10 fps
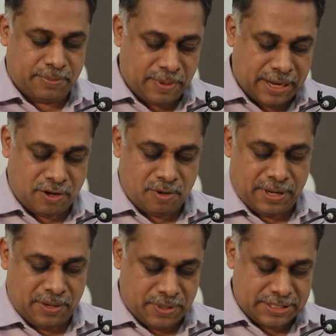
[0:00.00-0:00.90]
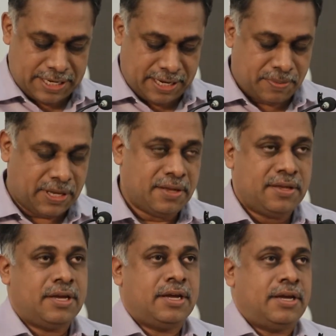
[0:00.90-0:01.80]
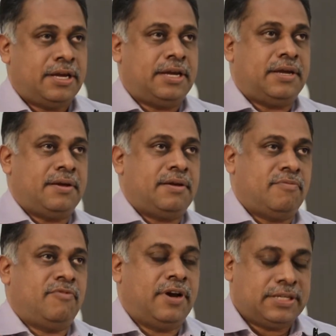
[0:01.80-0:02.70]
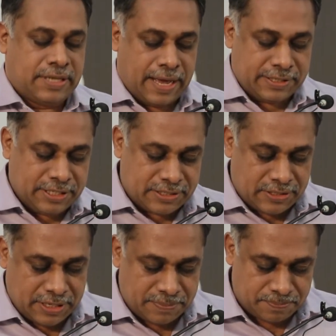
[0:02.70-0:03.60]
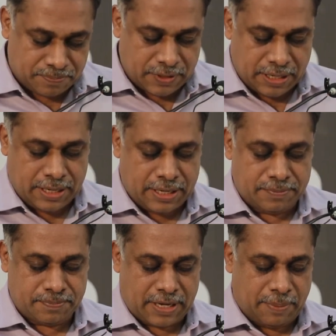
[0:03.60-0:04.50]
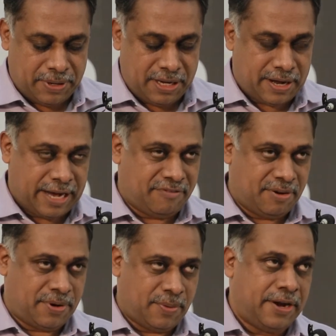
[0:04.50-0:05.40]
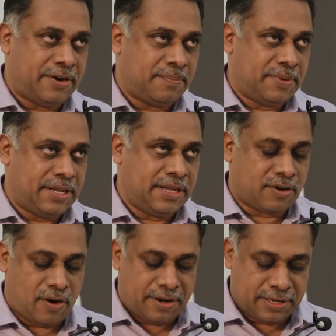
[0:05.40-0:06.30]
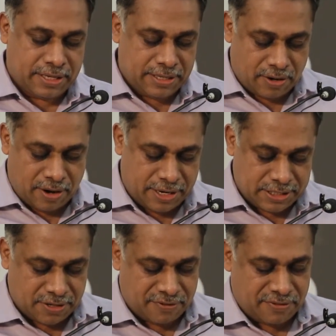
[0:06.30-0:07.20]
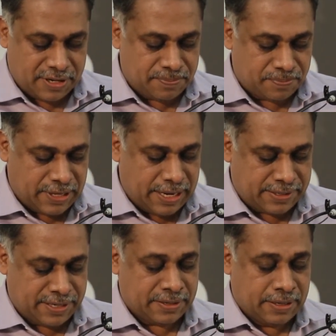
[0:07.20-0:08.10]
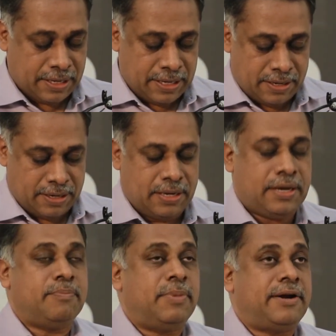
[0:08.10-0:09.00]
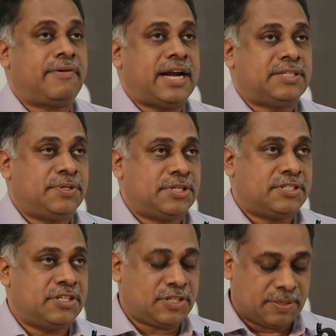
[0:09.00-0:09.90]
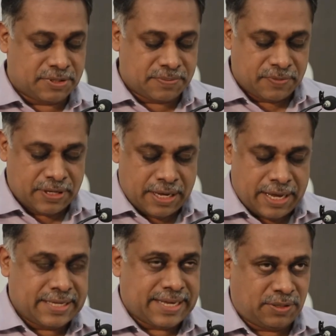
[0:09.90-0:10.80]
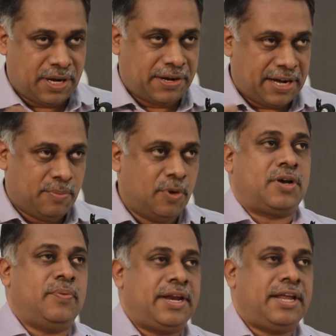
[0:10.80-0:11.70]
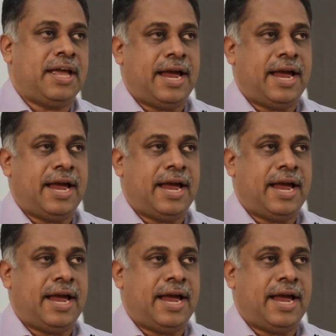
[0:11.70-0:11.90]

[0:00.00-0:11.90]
Balagopal, who has set up the world's largest company right from Trivandrum in the context of electric blood transfusion systems, has actually written a book where he